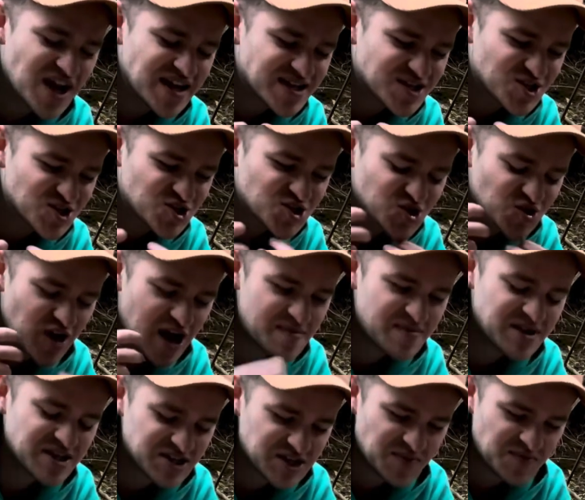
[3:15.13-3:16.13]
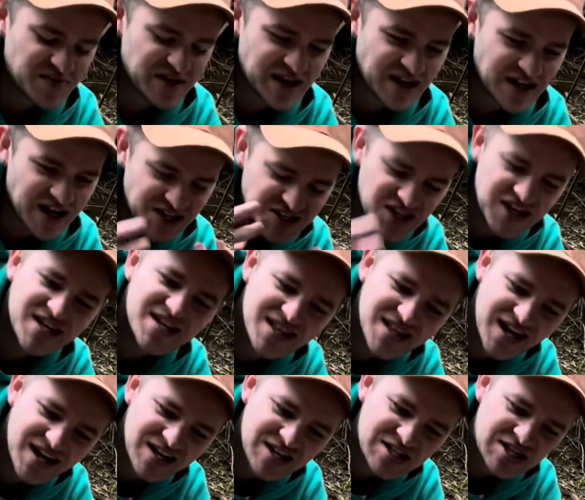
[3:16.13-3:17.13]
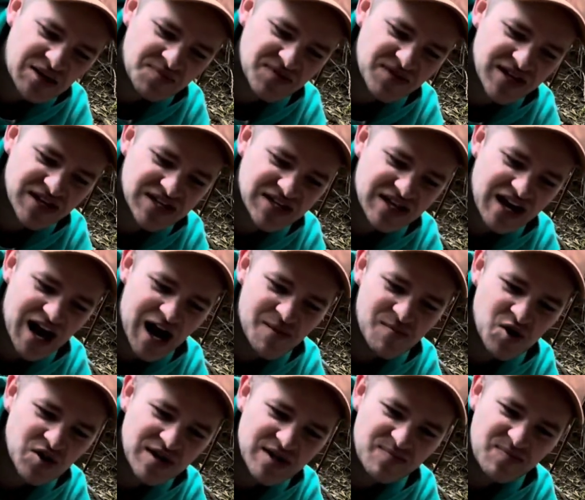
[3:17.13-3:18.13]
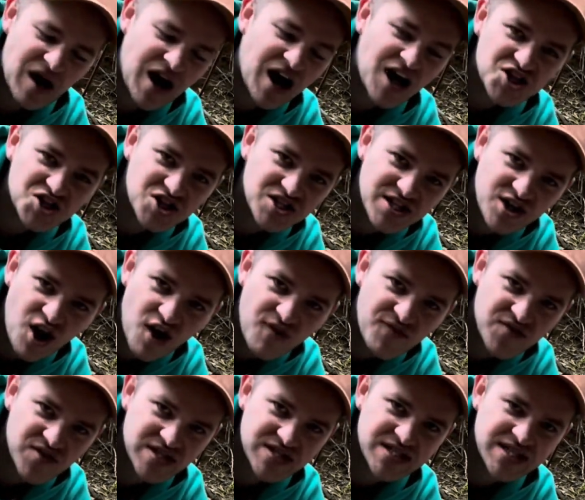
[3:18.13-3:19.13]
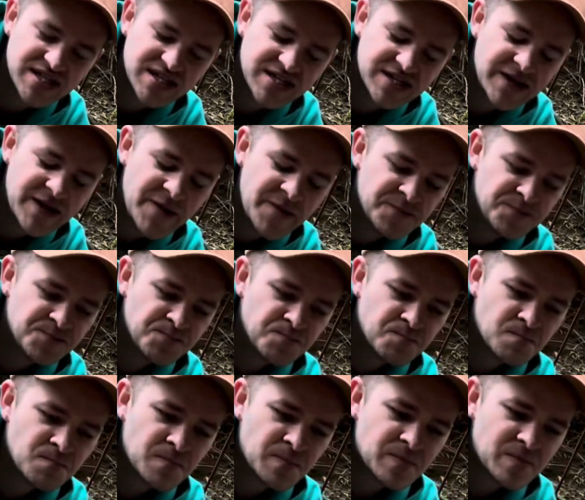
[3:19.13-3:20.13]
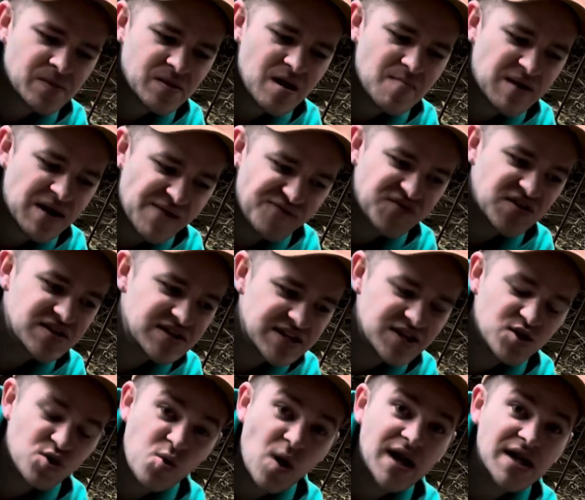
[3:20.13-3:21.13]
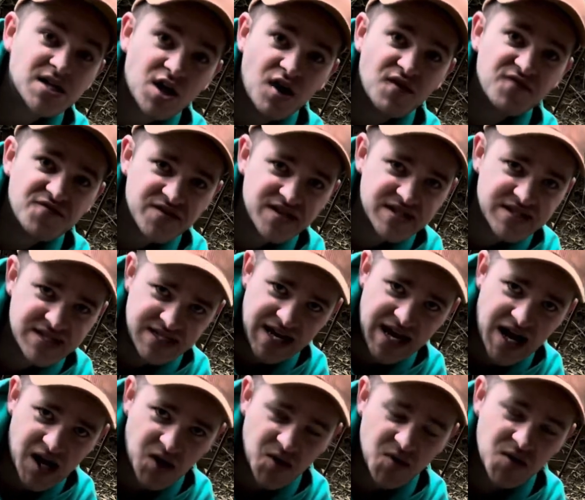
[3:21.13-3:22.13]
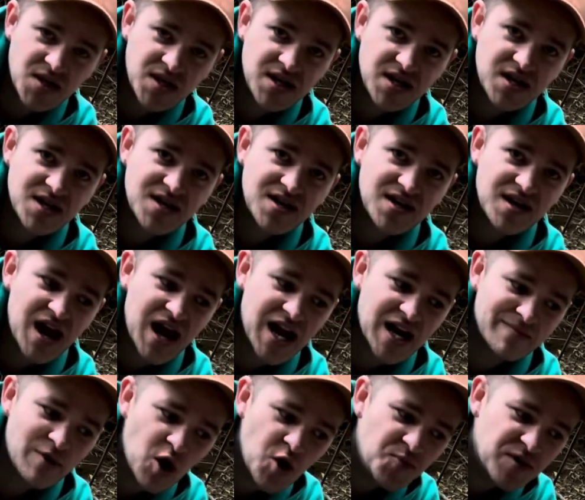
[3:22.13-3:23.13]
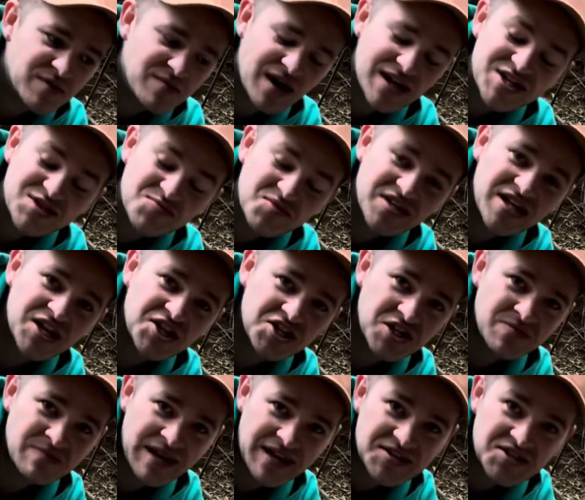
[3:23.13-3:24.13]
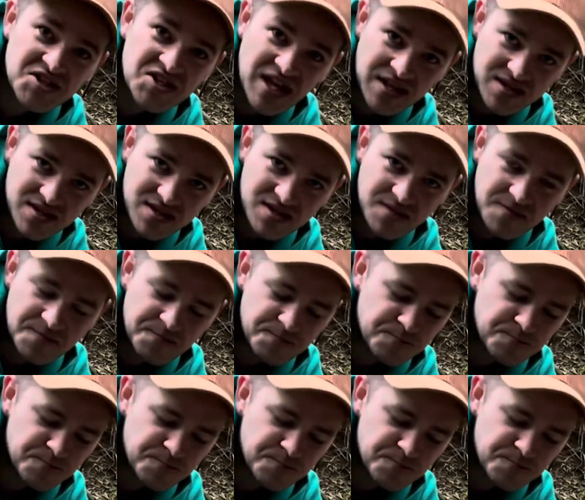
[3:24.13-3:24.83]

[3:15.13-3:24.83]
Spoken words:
describing something and articulating something that I'm only partially confident in. But I'm feeling quite confident now, and I'm hoping my explanation makes sense.